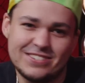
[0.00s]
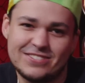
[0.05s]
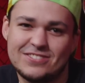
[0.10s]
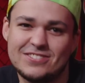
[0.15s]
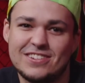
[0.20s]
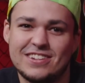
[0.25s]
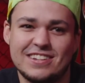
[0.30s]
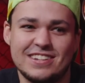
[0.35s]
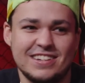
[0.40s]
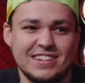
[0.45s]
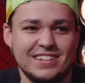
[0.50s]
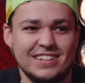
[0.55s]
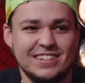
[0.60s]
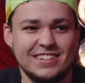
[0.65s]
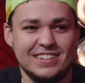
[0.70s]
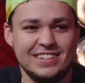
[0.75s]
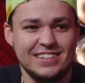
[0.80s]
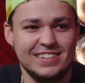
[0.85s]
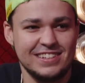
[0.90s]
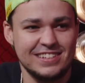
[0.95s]
know if you had any
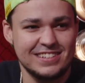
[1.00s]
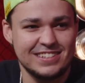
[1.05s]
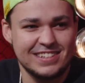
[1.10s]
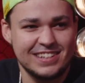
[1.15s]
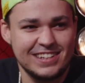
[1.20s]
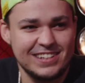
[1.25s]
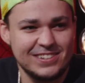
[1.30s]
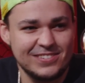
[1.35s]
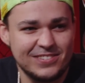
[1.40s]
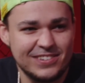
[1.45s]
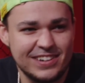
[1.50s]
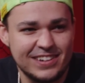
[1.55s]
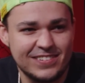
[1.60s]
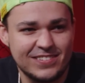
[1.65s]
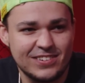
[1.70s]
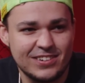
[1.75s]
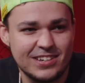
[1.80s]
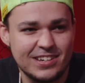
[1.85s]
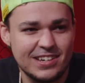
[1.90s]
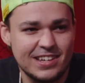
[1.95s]
Insight,
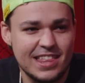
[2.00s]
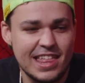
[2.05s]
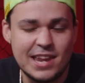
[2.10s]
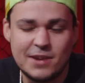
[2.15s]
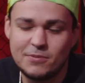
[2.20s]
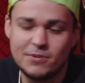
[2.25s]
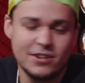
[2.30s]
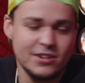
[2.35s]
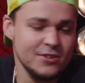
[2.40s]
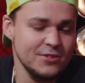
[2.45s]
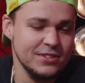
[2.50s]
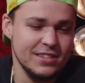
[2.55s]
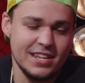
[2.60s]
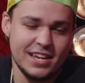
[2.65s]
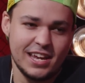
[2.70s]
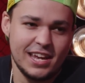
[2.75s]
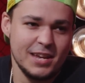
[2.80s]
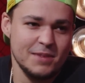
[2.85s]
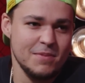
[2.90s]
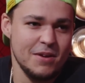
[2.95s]
whatever. Anyone you're
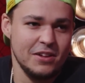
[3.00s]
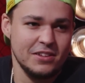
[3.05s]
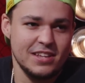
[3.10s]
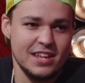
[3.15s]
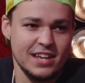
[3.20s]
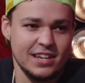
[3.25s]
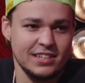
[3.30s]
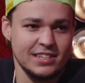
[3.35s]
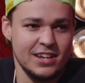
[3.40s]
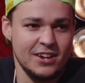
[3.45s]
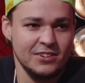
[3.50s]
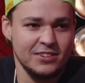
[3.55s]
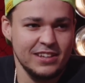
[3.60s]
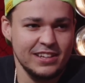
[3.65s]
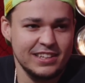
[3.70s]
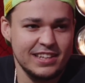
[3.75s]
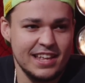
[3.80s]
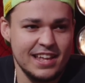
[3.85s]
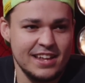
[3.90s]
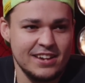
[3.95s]
thinking about taking down
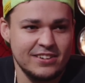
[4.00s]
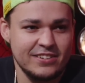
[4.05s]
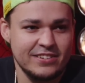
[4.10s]
like that,